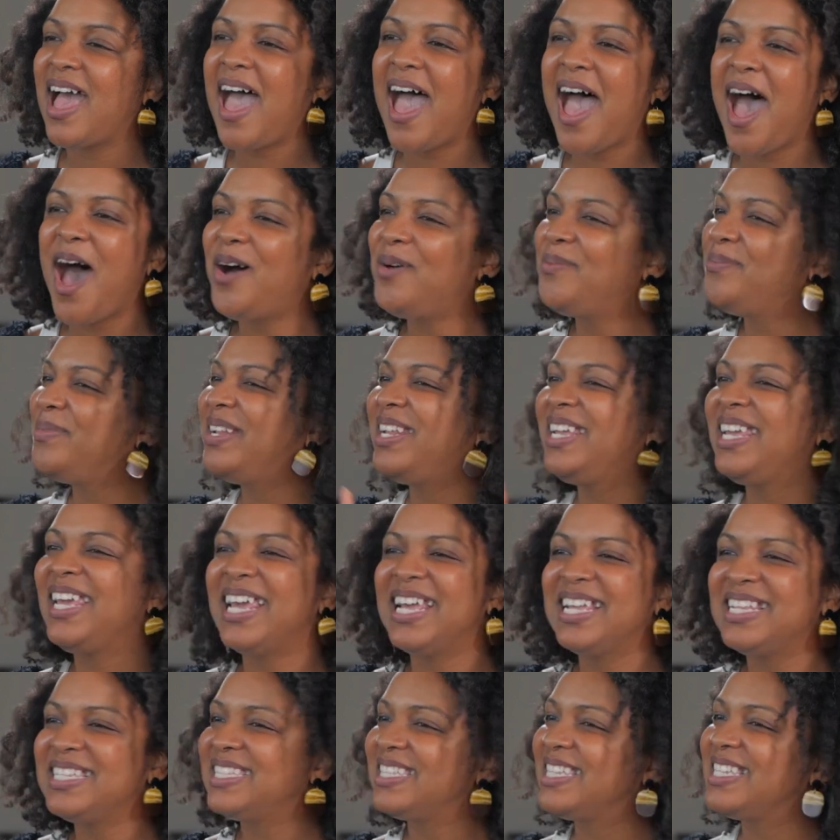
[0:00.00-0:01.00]
how many
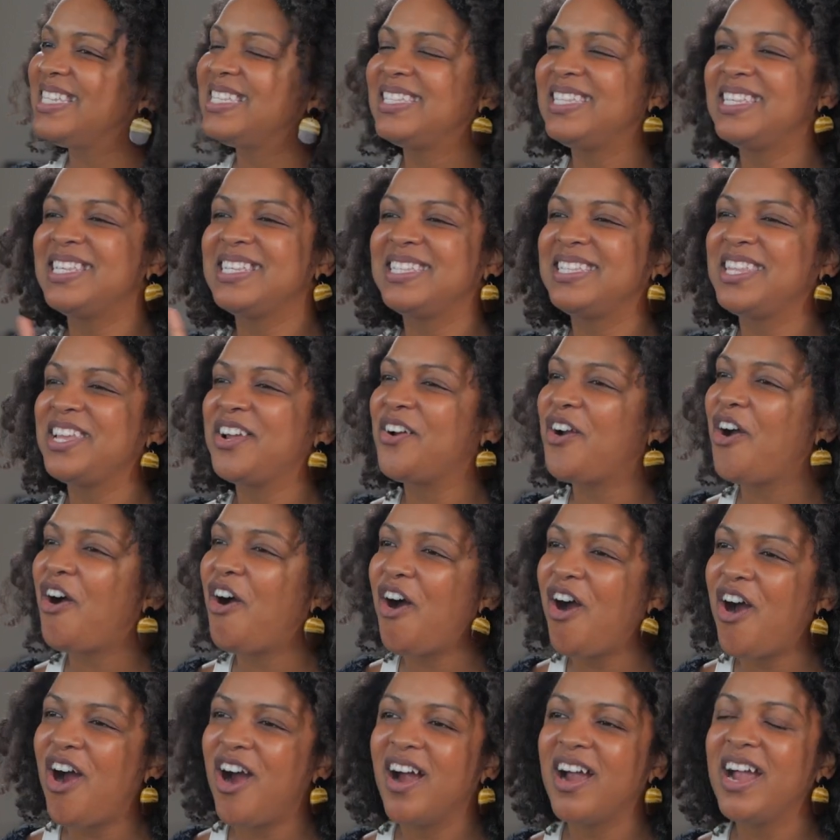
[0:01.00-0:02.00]
instances there
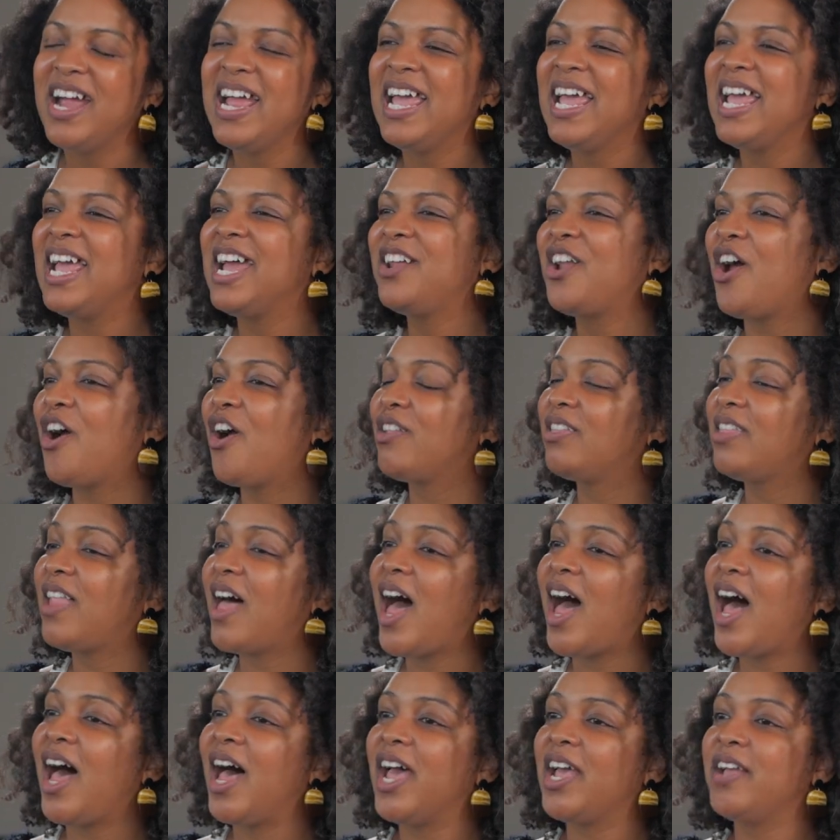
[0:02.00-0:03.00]
are in our
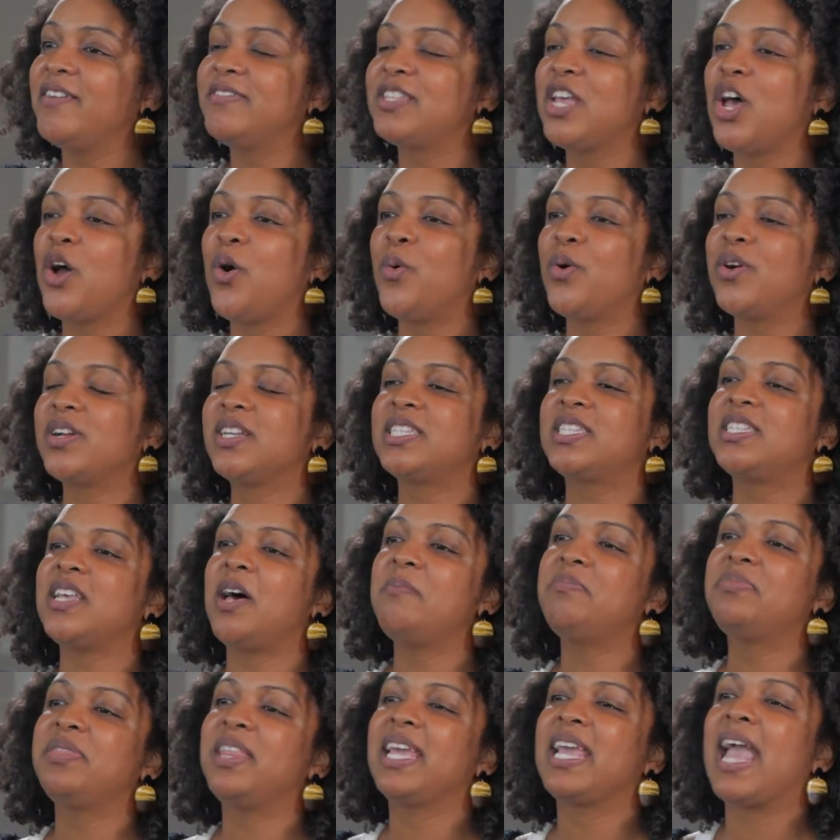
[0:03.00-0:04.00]
lives where
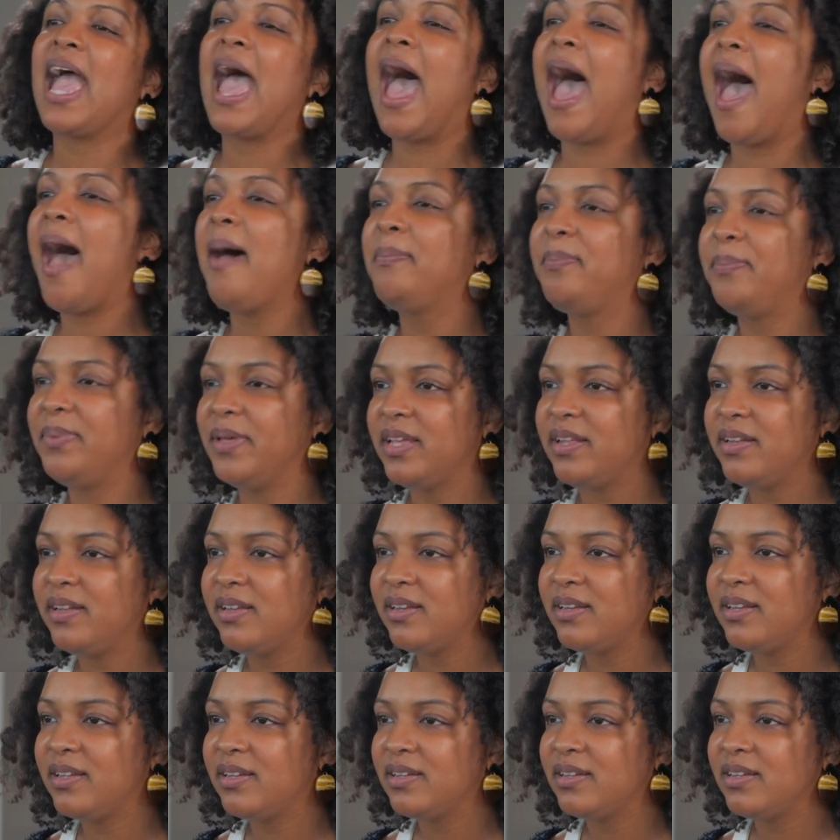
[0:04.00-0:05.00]
something
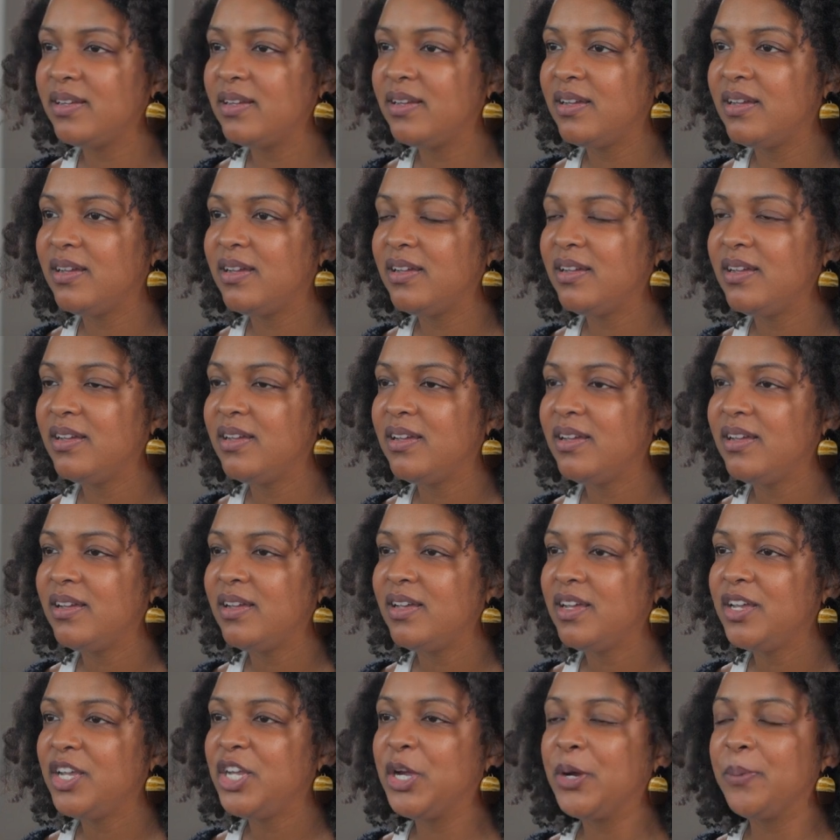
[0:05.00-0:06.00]
happened.
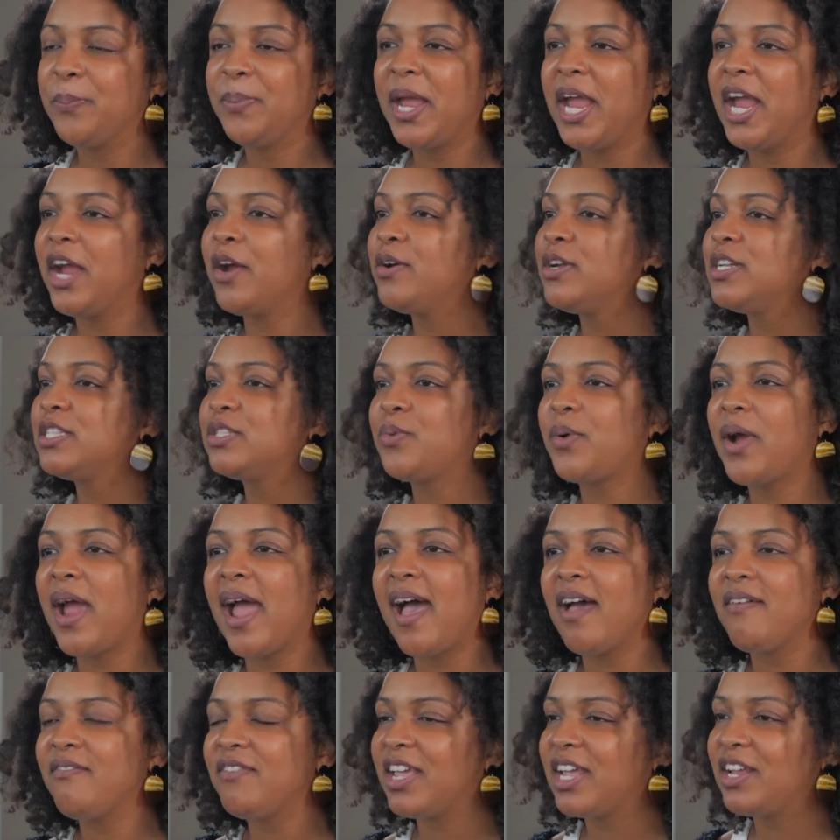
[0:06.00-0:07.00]
Your parents were
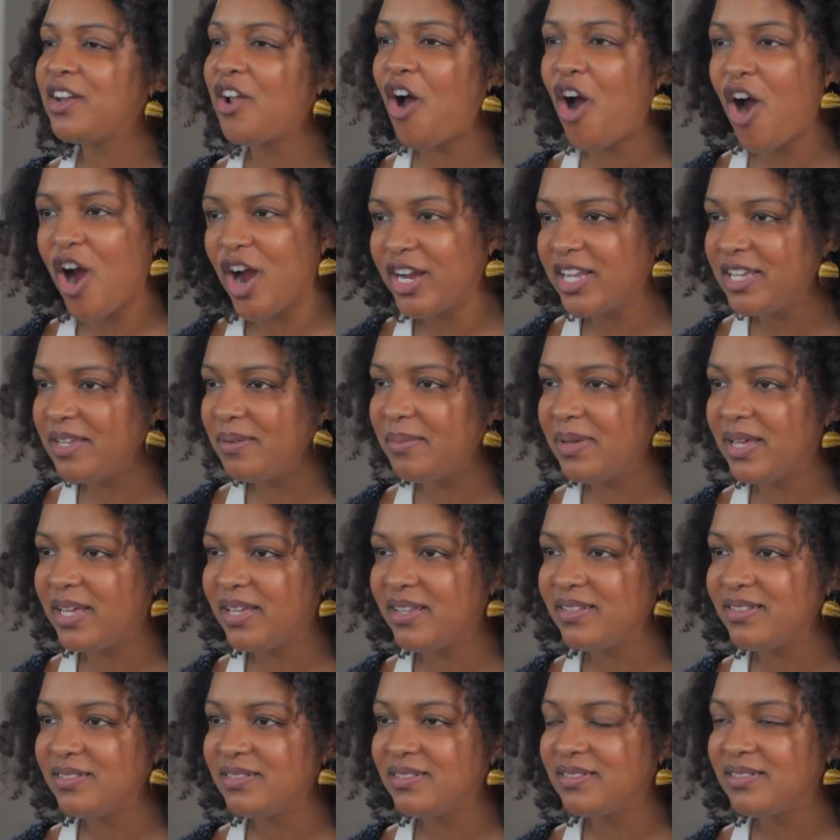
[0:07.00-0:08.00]
having an
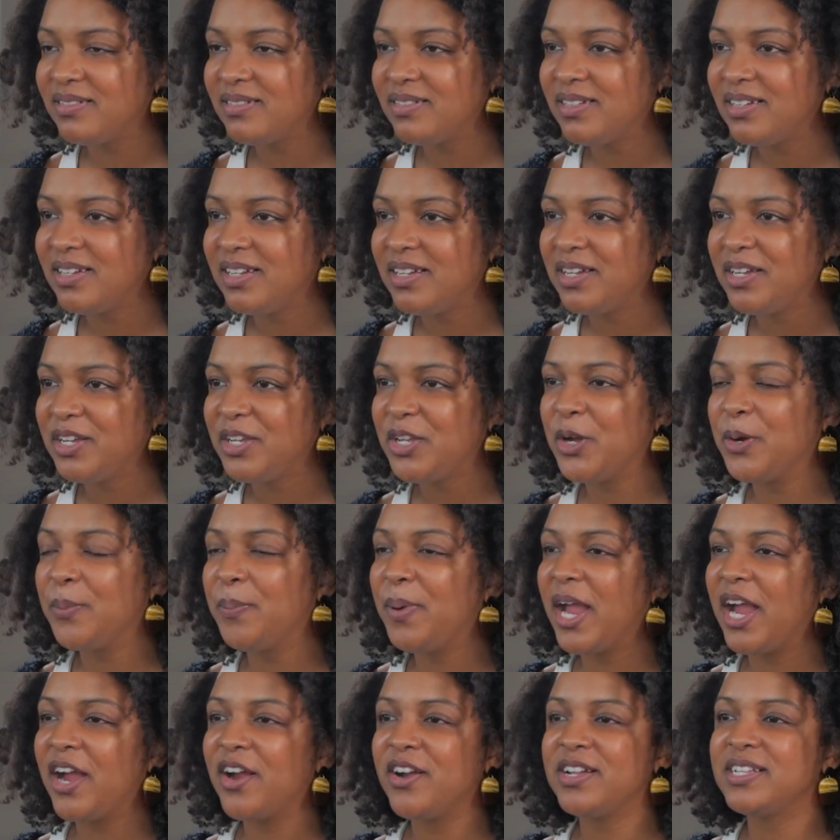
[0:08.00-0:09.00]
argument. Your
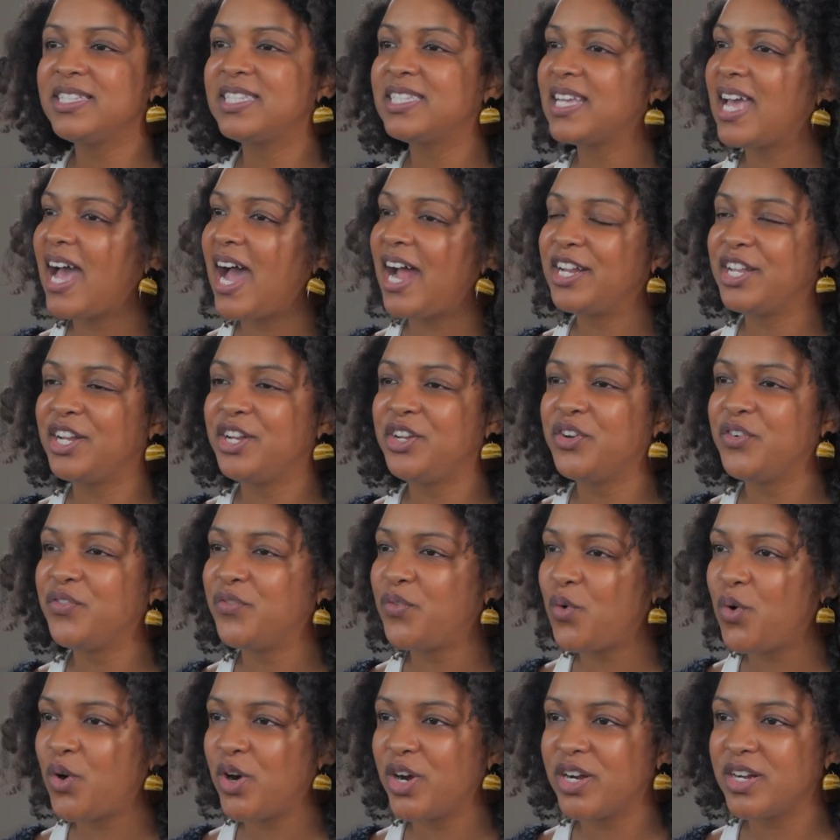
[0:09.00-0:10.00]
parents got a
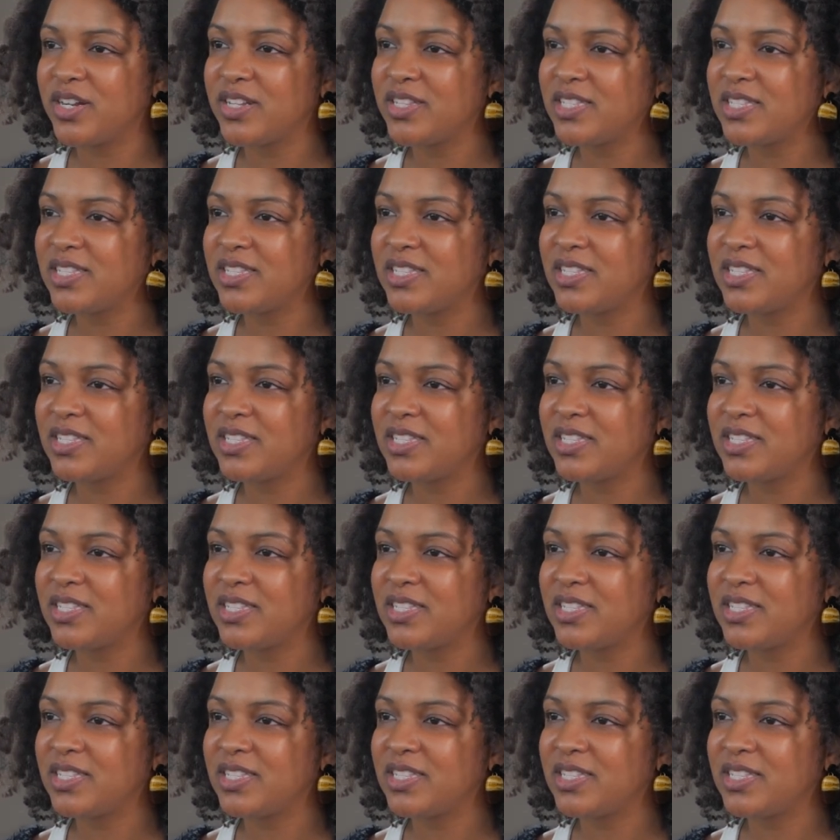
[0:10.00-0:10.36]
divorce.